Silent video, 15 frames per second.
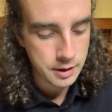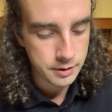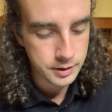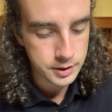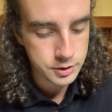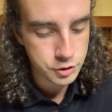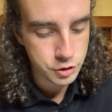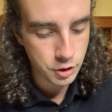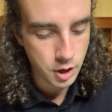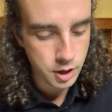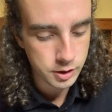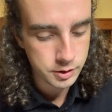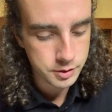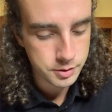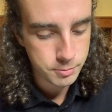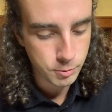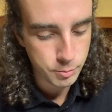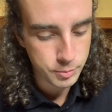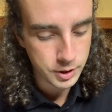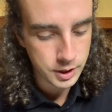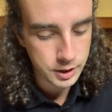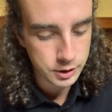These drugs were
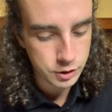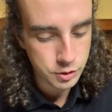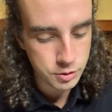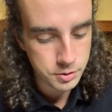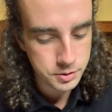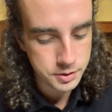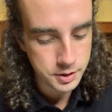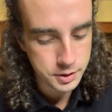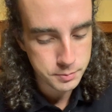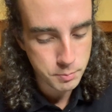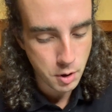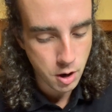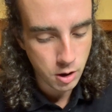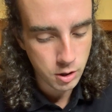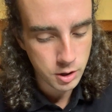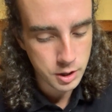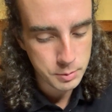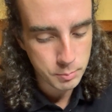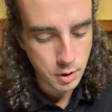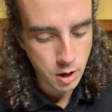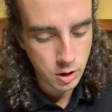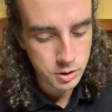being used as part
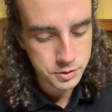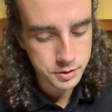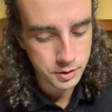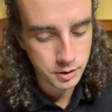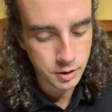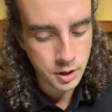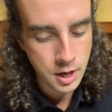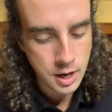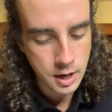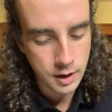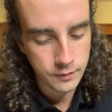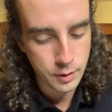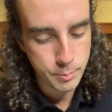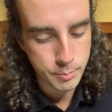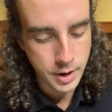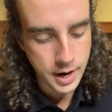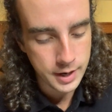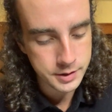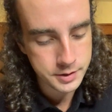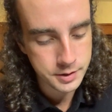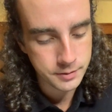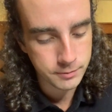and parcel of a
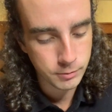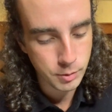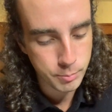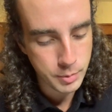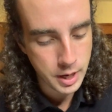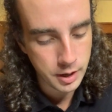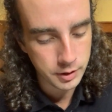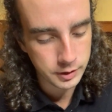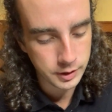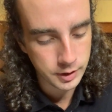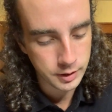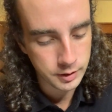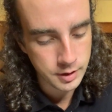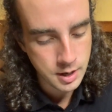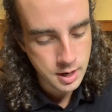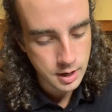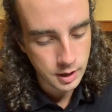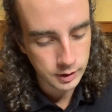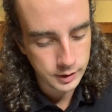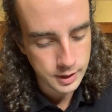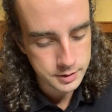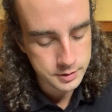massive rebellion
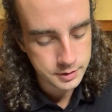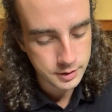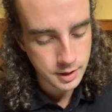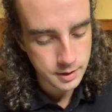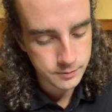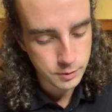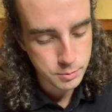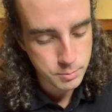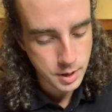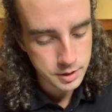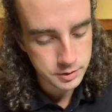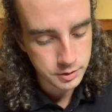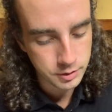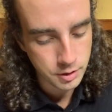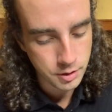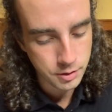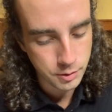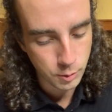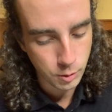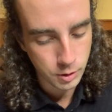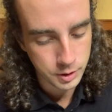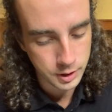against governmental
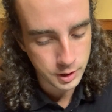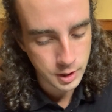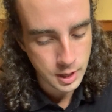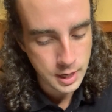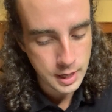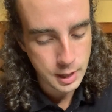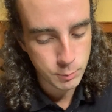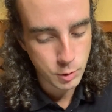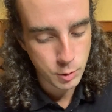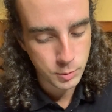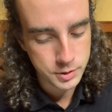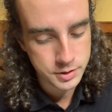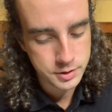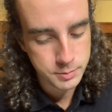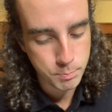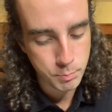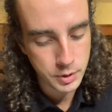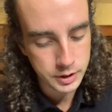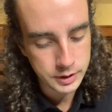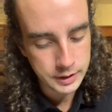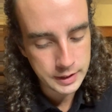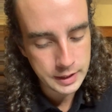authority in what was
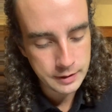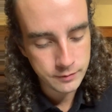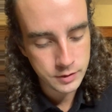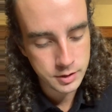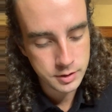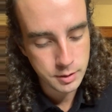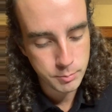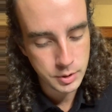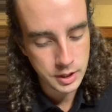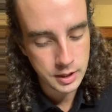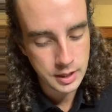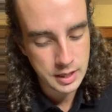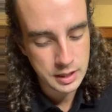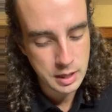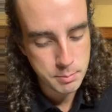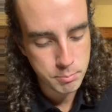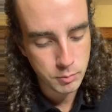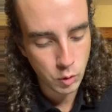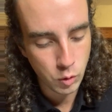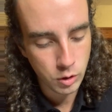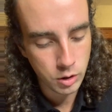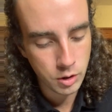believed to be an
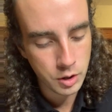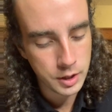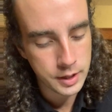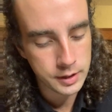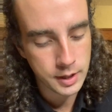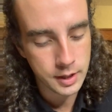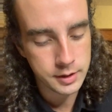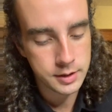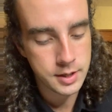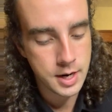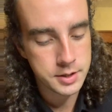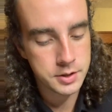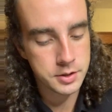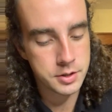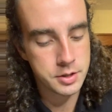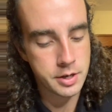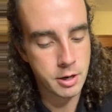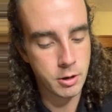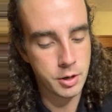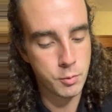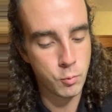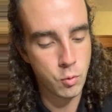immoral and
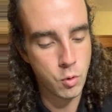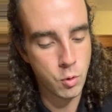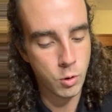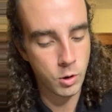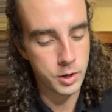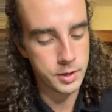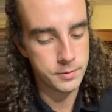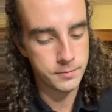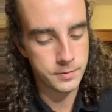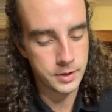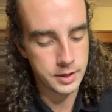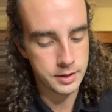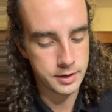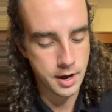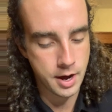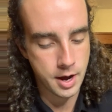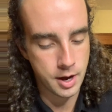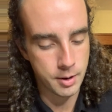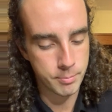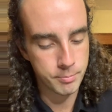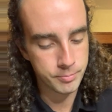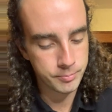unnecessary war in
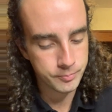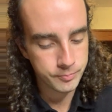Vietnam.